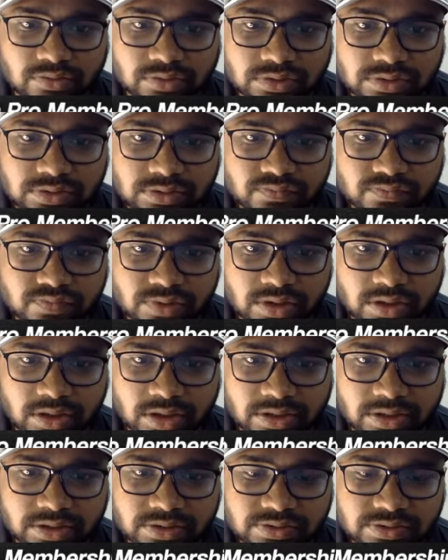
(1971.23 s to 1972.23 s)
this we are
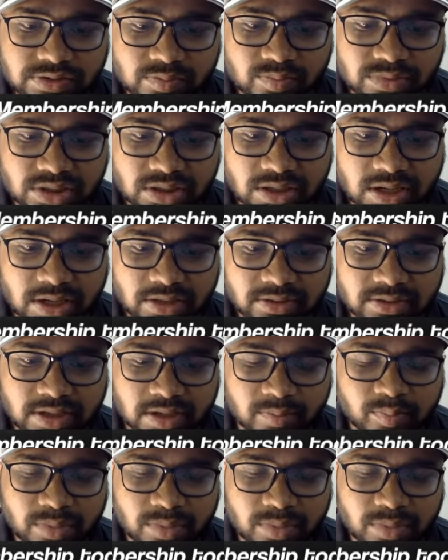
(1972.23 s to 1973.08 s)
getting something like that,